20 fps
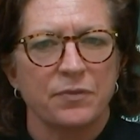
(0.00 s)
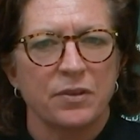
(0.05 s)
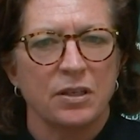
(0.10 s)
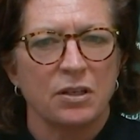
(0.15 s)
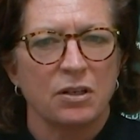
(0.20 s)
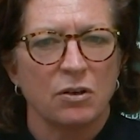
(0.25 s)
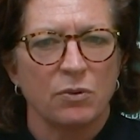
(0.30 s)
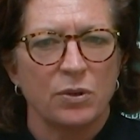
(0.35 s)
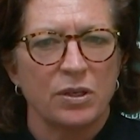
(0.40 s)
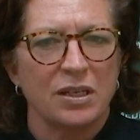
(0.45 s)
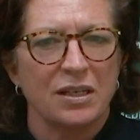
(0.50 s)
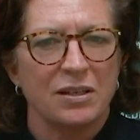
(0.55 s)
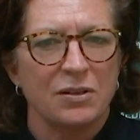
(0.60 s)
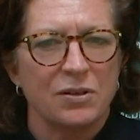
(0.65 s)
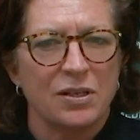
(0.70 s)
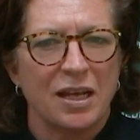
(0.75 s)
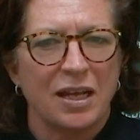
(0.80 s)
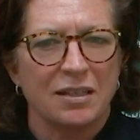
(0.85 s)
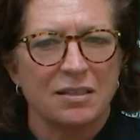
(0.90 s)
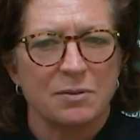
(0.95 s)
You know,
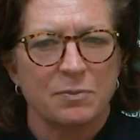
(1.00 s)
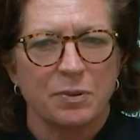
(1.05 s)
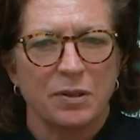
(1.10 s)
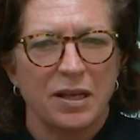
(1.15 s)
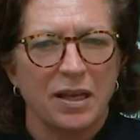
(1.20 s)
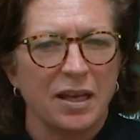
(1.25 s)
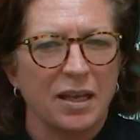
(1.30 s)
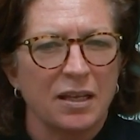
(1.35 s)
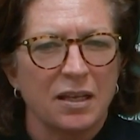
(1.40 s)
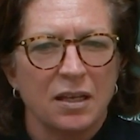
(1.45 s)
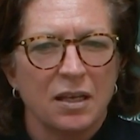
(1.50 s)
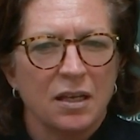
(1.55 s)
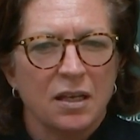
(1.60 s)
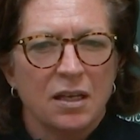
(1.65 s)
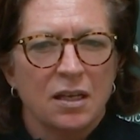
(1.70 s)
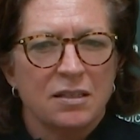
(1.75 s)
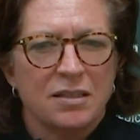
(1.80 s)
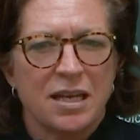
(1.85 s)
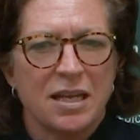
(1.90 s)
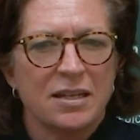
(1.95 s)
you'd hate to play
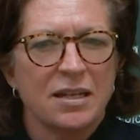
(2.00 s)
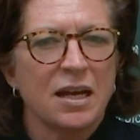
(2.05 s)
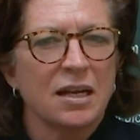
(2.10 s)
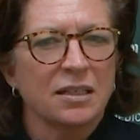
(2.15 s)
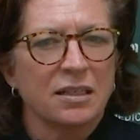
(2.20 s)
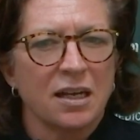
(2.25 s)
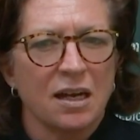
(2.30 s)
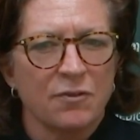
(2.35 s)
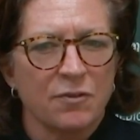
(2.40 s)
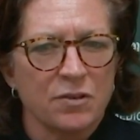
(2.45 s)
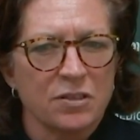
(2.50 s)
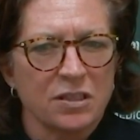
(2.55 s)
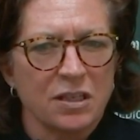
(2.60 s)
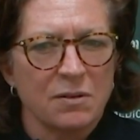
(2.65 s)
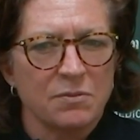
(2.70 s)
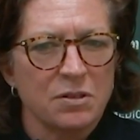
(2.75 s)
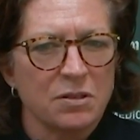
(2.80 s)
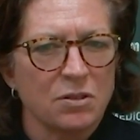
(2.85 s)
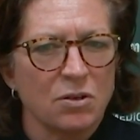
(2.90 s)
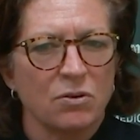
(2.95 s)
10 non-conference
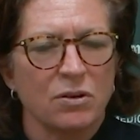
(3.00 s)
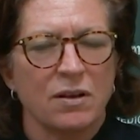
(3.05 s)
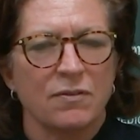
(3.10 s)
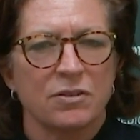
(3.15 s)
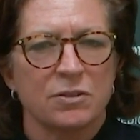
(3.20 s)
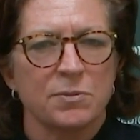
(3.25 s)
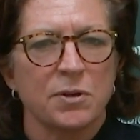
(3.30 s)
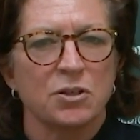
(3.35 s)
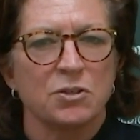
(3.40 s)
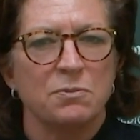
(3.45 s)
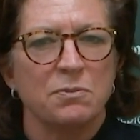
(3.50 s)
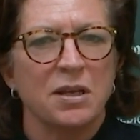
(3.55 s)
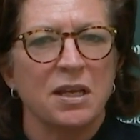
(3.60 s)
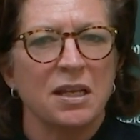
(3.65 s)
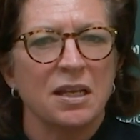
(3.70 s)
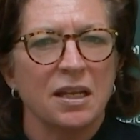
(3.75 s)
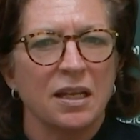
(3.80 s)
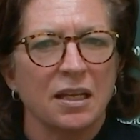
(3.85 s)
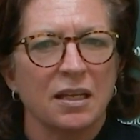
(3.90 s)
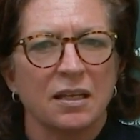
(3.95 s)
games that don't have as much
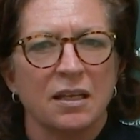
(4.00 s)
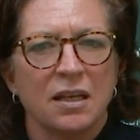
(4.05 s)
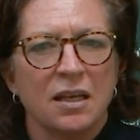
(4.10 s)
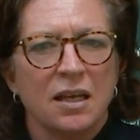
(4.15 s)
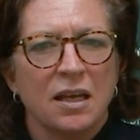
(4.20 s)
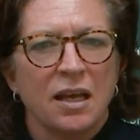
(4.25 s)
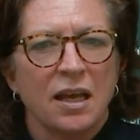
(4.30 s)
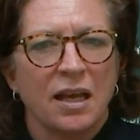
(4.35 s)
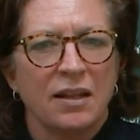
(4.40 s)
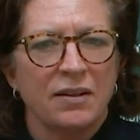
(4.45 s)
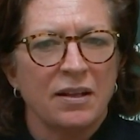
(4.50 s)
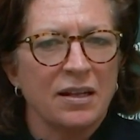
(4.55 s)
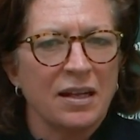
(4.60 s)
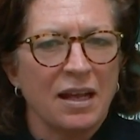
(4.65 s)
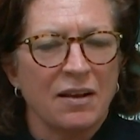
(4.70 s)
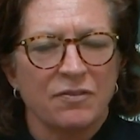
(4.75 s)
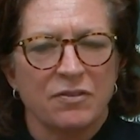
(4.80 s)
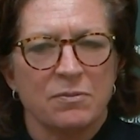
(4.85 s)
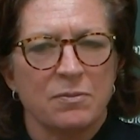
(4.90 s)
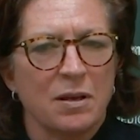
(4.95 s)
meaning and then
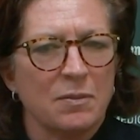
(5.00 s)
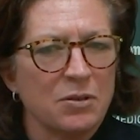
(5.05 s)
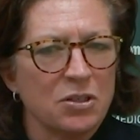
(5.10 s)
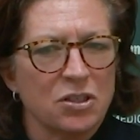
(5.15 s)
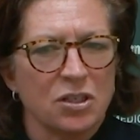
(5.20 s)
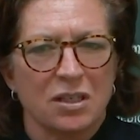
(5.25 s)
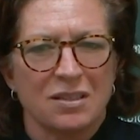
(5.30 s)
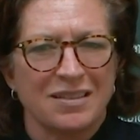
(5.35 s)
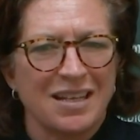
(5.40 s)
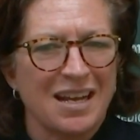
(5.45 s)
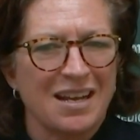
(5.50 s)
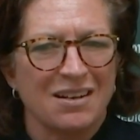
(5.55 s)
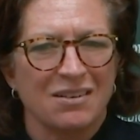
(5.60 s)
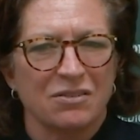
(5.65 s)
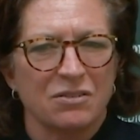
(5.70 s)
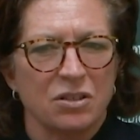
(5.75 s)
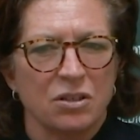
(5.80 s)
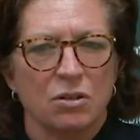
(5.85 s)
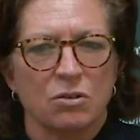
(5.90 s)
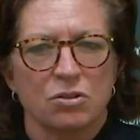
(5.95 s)
have to maybe shut
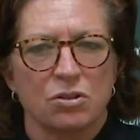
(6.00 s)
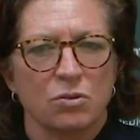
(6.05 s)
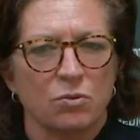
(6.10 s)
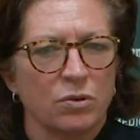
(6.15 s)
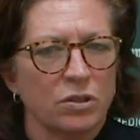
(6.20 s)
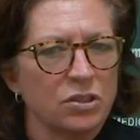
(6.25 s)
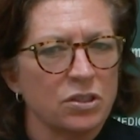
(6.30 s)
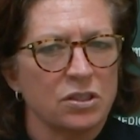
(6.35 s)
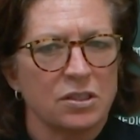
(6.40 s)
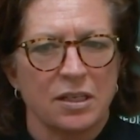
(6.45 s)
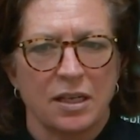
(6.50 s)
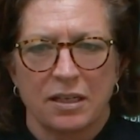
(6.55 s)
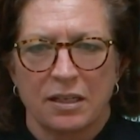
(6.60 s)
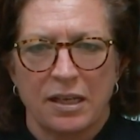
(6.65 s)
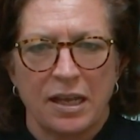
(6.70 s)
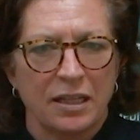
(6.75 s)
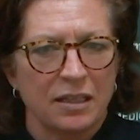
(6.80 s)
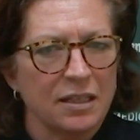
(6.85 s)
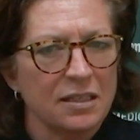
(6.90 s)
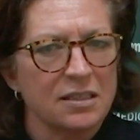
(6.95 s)
down, you know. So we're just like,
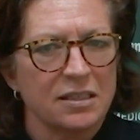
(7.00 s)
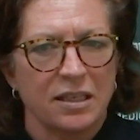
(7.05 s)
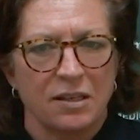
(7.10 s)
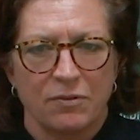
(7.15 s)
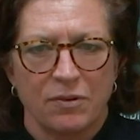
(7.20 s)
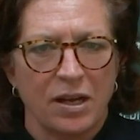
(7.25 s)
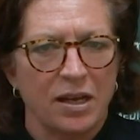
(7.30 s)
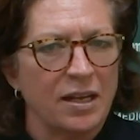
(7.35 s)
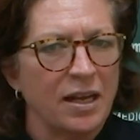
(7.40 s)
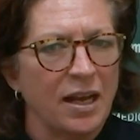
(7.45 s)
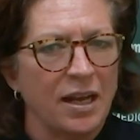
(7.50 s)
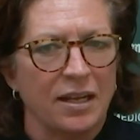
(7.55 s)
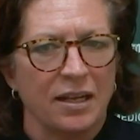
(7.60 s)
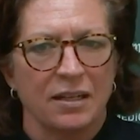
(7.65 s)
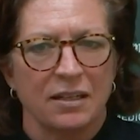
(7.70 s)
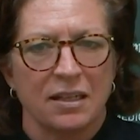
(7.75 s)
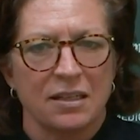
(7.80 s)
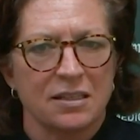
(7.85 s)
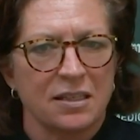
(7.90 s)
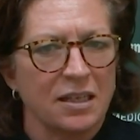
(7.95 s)
hey, let's get right at
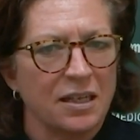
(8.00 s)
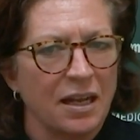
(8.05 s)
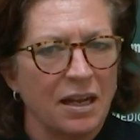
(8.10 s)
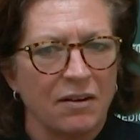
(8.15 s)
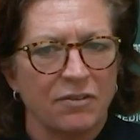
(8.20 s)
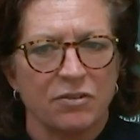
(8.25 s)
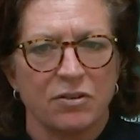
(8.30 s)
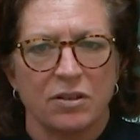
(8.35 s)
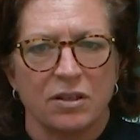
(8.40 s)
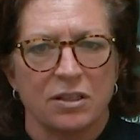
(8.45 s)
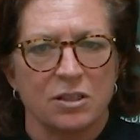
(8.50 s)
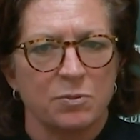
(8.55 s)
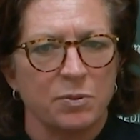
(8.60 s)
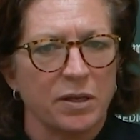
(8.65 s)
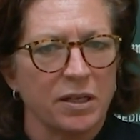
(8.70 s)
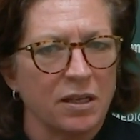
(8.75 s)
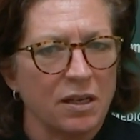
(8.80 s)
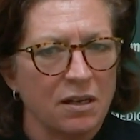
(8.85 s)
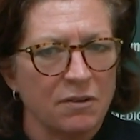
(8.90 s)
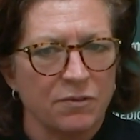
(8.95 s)
it. Let's get after it. Let's
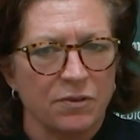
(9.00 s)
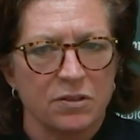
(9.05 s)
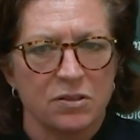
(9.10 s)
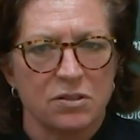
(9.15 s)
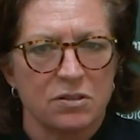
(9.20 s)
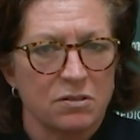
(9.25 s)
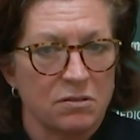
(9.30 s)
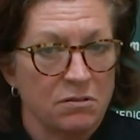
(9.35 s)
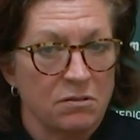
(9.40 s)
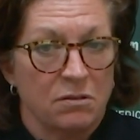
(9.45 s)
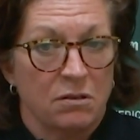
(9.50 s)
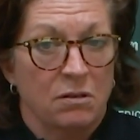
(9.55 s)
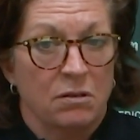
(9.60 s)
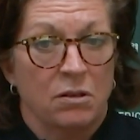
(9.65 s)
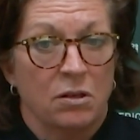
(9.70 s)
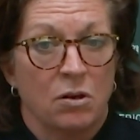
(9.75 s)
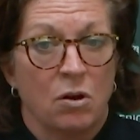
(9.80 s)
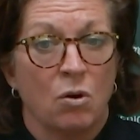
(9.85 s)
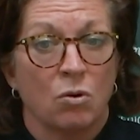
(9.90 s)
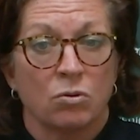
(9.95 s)
play conference,
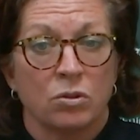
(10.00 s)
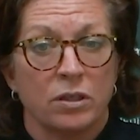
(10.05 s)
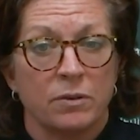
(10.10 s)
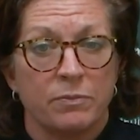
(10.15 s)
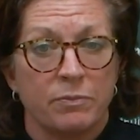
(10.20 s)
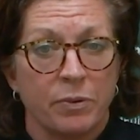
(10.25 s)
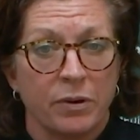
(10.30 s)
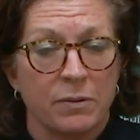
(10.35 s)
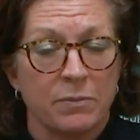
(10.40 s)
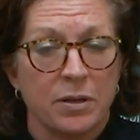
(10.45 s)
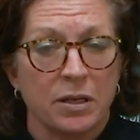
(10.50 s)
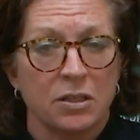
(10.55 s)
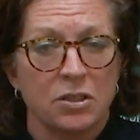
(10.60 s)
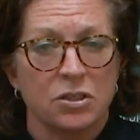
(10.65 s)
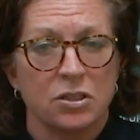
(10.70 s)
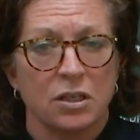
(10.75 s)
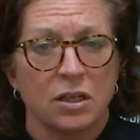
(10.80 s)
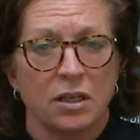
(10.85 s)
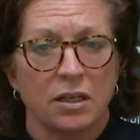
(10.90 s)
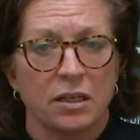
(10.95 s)
you know, only pretty
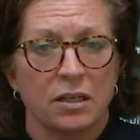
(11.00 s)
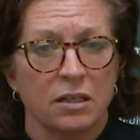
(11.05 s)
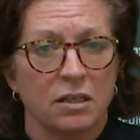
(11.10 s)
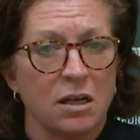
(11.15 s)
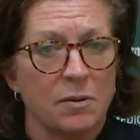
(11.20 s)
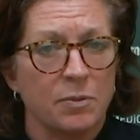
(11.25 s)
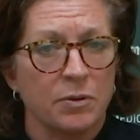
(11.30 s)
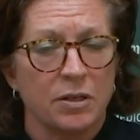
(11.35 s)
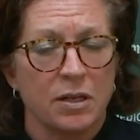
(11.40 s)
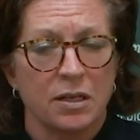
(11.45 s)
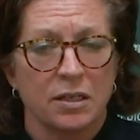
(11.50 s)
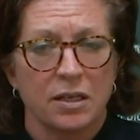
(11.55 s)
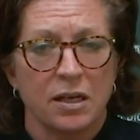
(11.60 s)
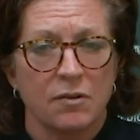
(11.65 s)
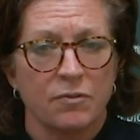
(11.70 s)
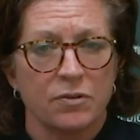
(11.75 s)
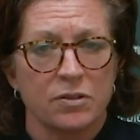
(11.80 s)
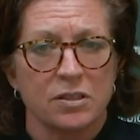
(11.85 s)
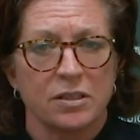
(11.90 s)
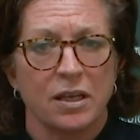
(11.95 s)
much, get a couple
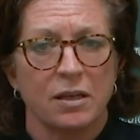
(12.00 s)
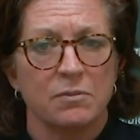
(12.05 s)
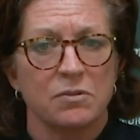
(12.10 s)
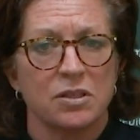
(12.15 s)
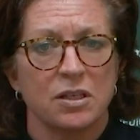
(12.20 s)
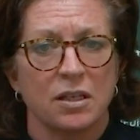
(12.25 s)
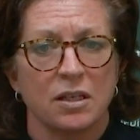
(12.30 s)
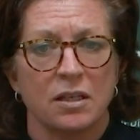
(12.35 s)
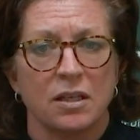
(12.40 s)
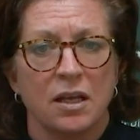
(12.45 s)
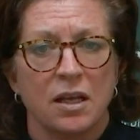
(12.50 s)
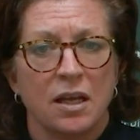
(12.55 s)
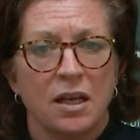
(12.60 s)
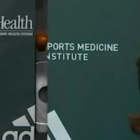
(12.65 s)
non-conference games in